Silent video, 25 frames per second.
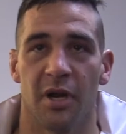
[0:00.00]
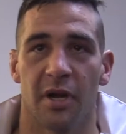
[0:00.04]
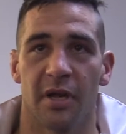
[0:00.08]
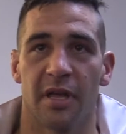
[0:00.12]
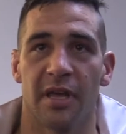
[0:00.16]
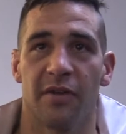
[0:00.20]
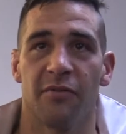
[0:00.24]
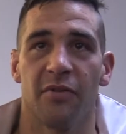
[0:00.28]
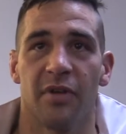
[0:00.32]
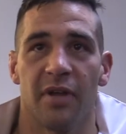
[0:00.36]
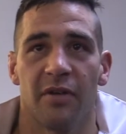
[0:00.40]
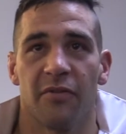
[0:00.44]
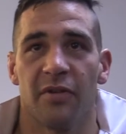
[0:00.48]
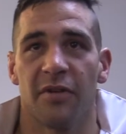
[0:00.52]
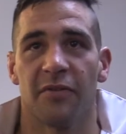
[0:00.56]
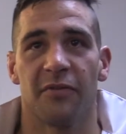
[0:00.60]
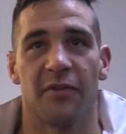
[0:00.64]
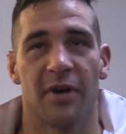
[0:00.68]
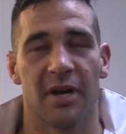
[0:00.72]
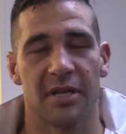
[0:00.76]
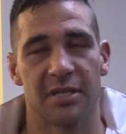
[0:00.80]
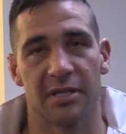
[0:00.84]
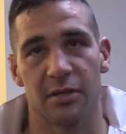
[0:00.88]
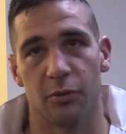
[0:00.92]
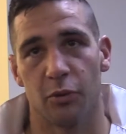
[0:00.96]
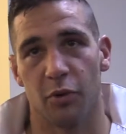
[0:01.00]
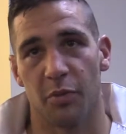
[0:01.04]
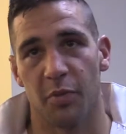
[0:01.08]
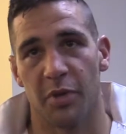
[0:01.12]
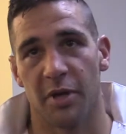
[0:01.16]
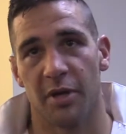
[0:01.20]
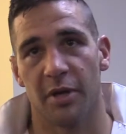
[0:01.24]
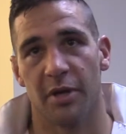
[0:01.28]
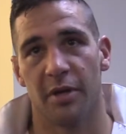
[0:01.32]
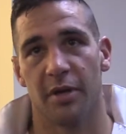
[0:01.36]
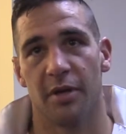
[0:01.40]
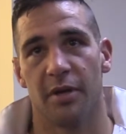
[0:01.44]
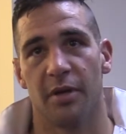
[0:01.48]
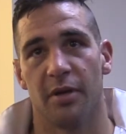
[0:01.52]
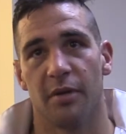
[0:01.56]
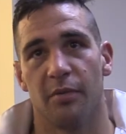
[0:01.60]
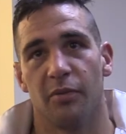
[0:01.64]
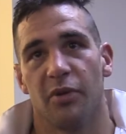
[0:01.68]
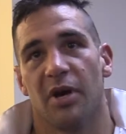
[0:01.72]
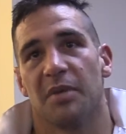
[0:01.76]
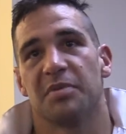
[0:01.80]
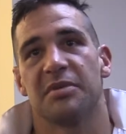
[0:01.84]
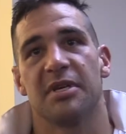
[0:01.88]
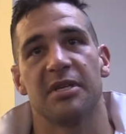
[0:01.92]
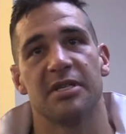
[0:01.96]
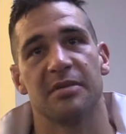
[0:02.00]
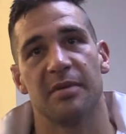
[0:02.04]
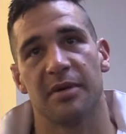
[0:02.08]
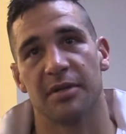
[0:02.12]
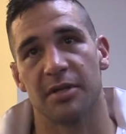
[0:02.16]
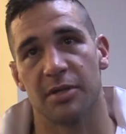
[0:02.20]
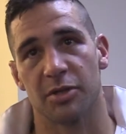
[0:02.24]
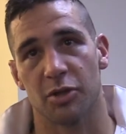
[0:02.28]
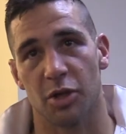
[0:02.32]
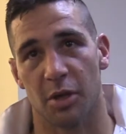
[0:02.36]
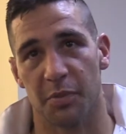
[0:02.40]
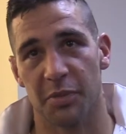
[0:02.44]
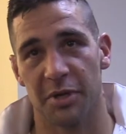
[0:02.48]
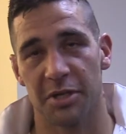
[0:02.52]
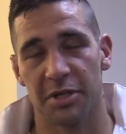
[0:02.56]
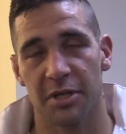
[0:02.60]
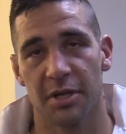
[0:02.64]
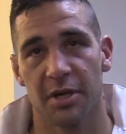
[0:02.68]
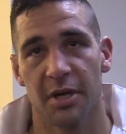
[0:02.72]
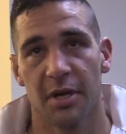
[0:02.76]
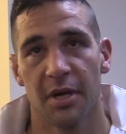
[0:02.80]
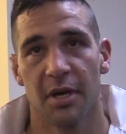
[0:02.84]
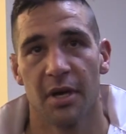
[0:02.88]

every fighter would be upset about the stoppage.